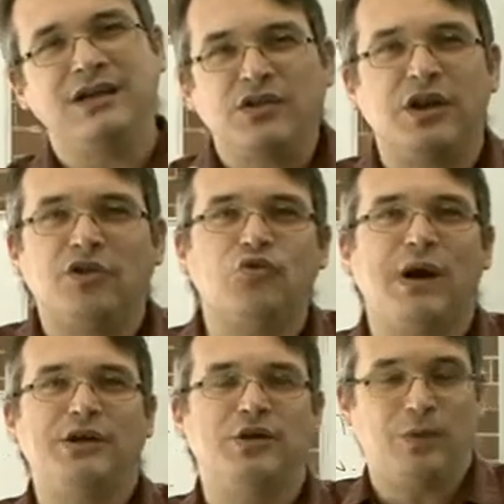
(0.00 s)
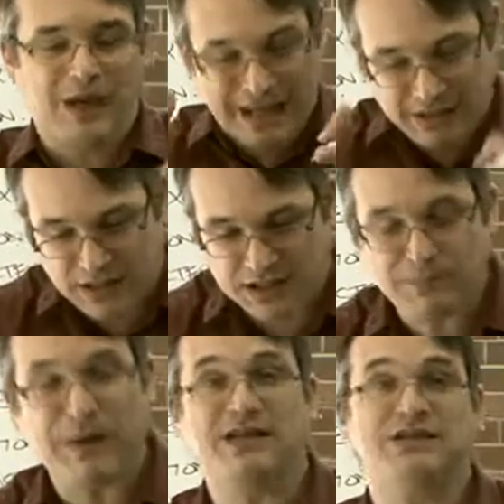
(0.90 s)
they're trying to relate this
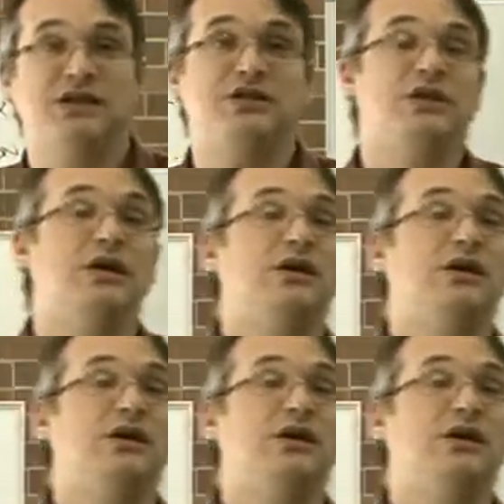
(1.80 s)
passage